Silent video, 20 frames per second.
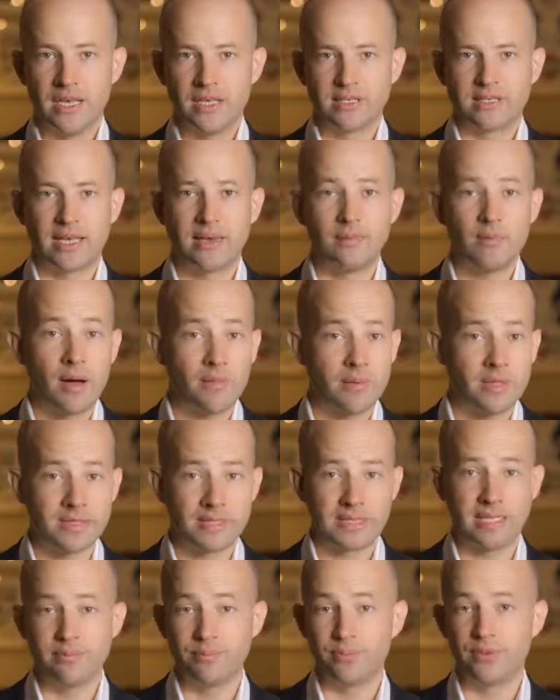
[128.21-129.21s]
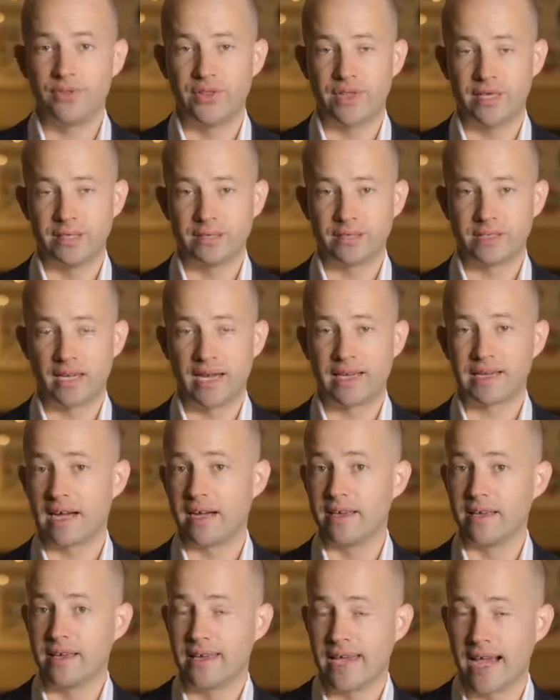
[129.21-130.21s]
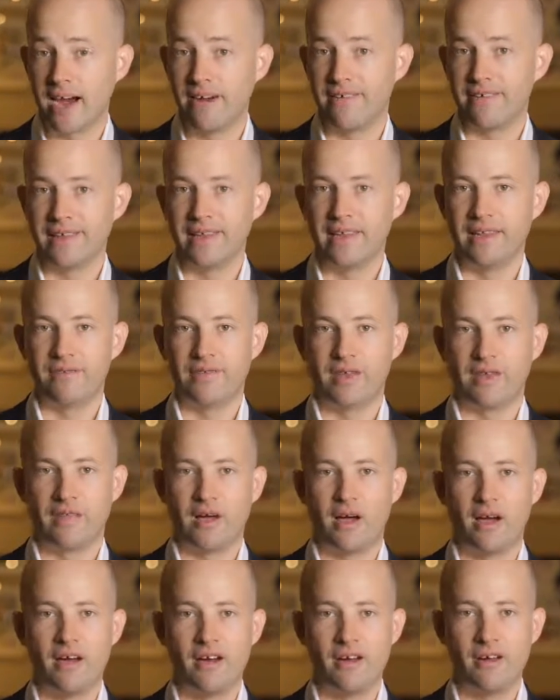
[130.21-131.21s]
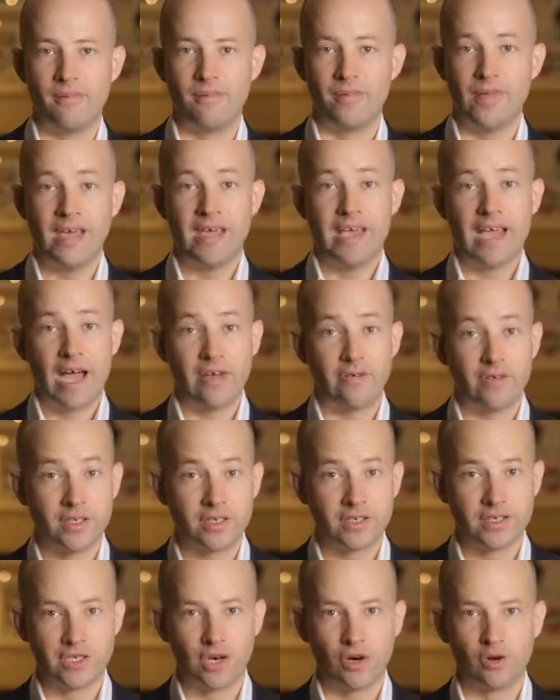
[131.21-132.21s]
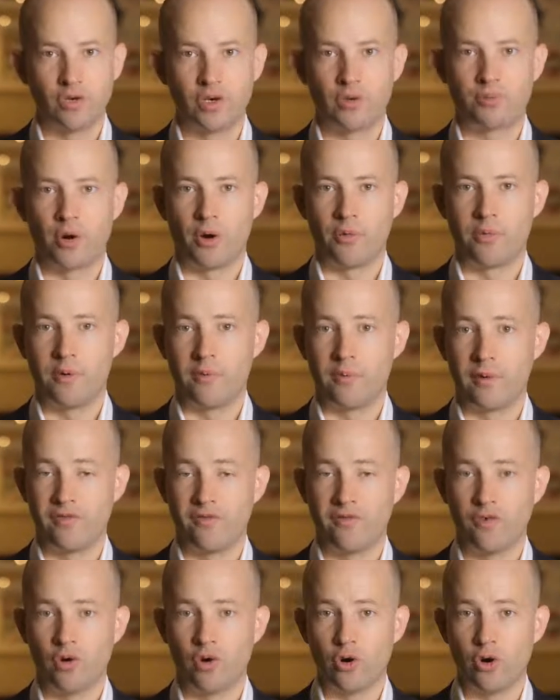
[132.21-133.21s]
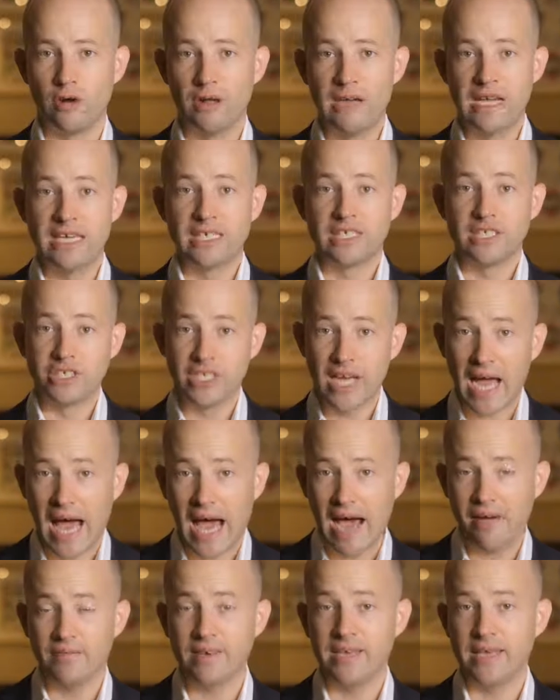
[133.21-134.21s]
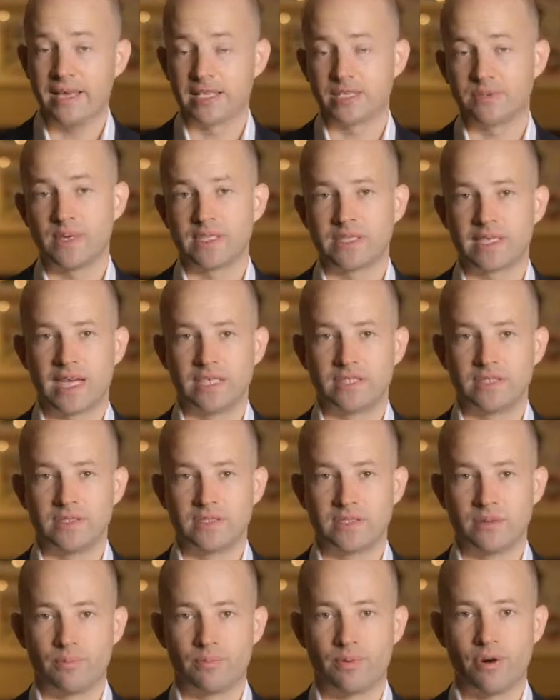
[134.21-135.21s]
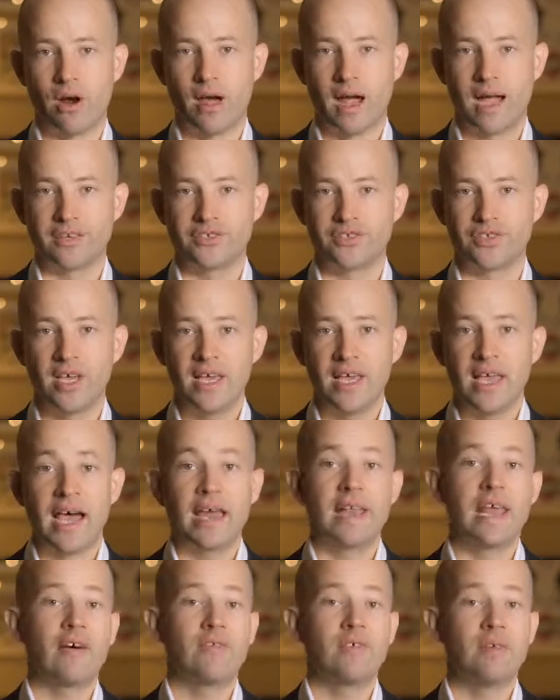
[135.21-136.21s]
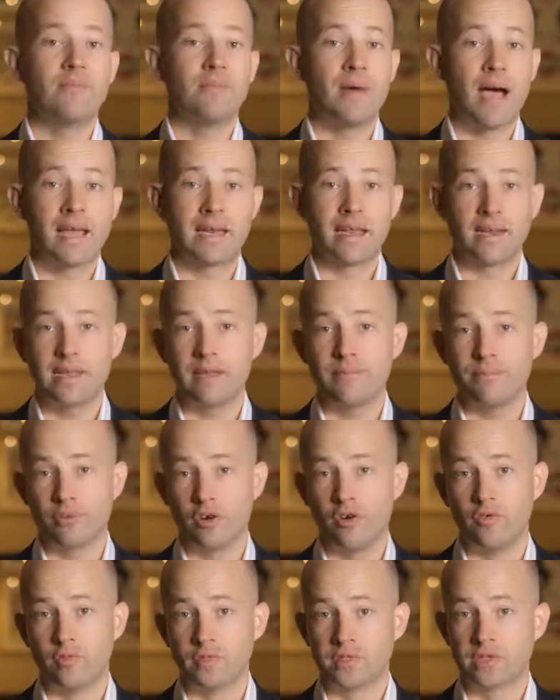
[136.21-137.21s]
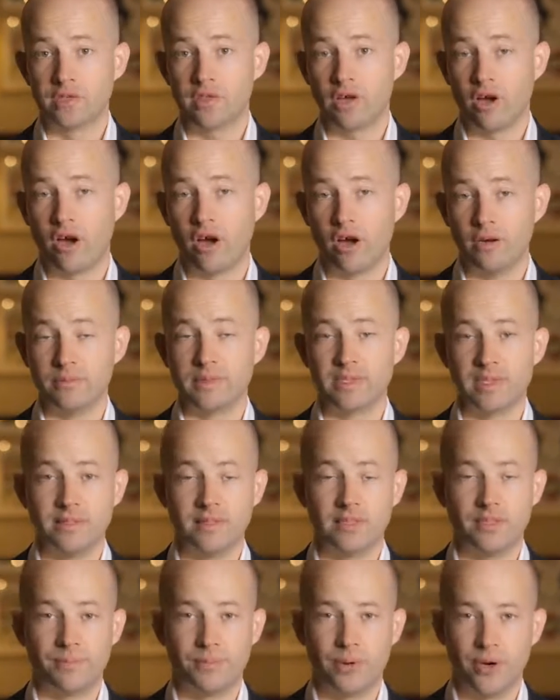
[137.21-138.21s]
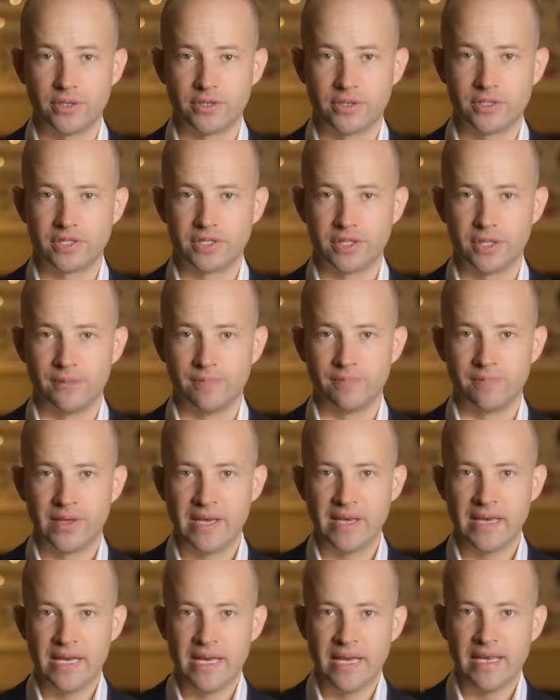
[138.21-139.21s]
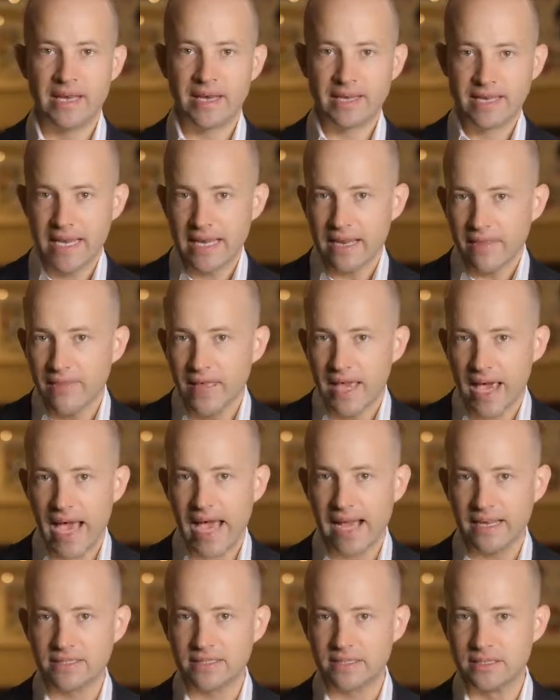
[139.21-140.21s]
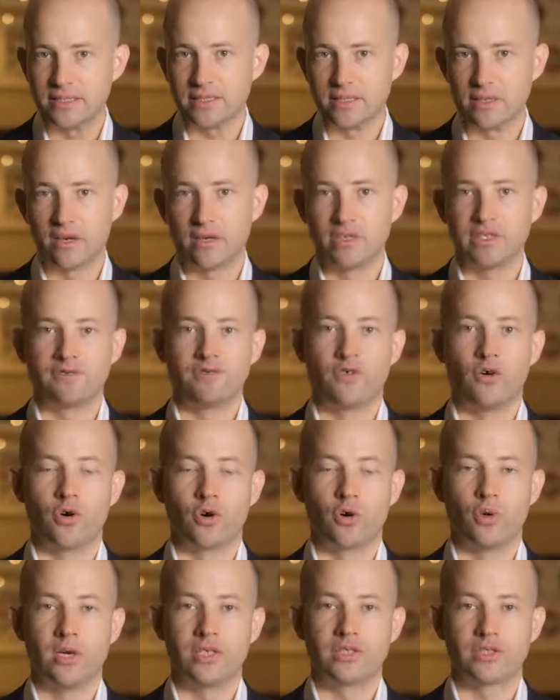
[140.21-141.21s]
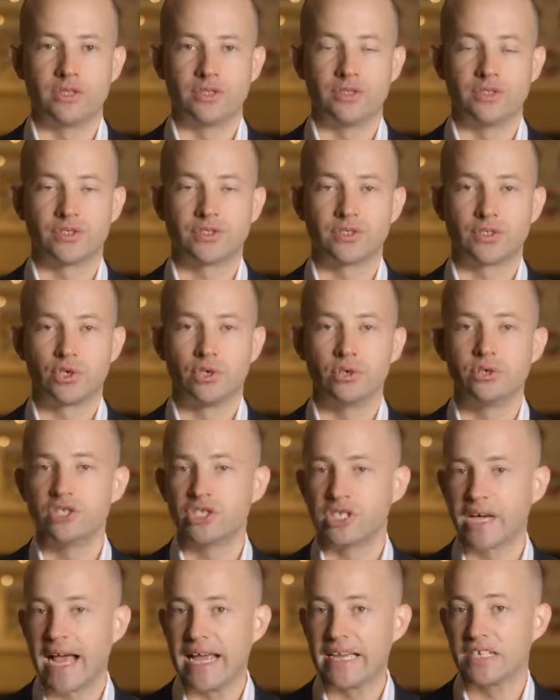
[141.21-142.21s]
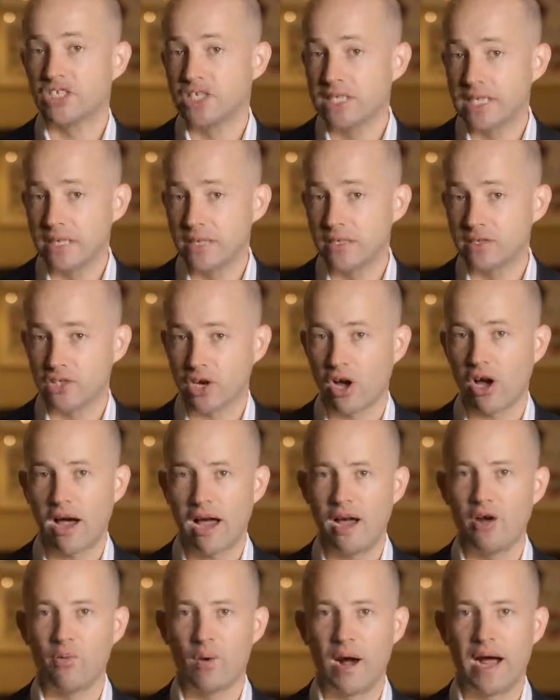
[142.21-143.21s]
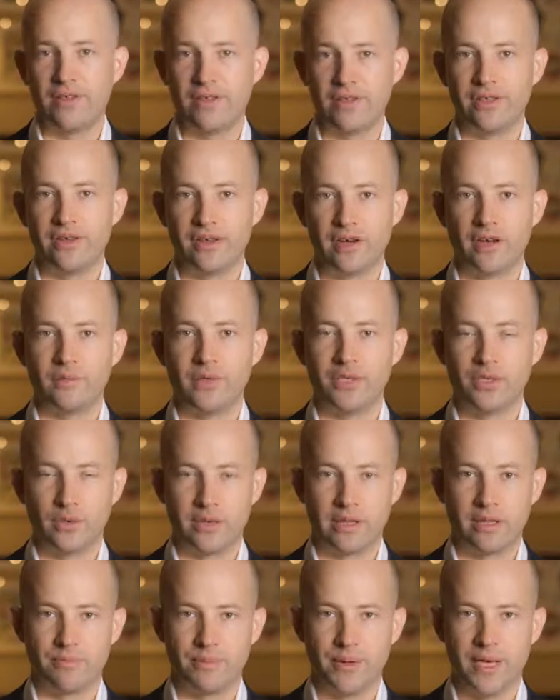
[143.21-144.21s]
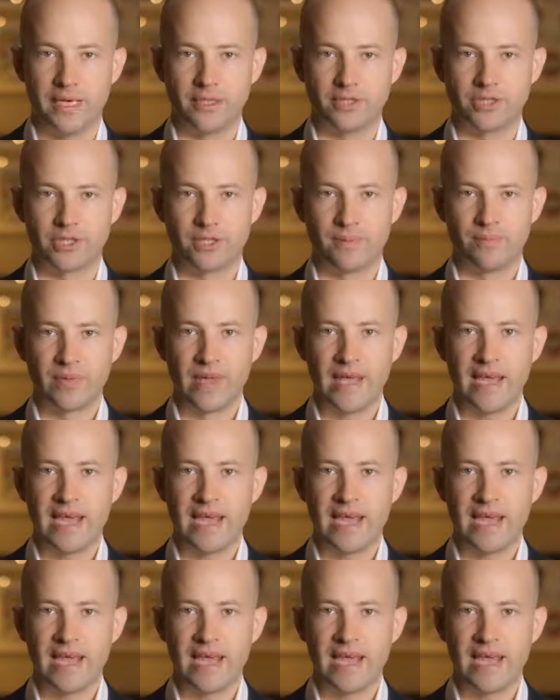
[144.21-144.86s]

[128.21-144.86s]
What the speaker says: So they might be simple things like, are you currently living in the home? Have you sold your property before? Did you have any expectations on price? And have you made any improvements to the home since you purchased it? Now, getting the answers to those 4 questions could change the entire way that you're going to be doing the pitch.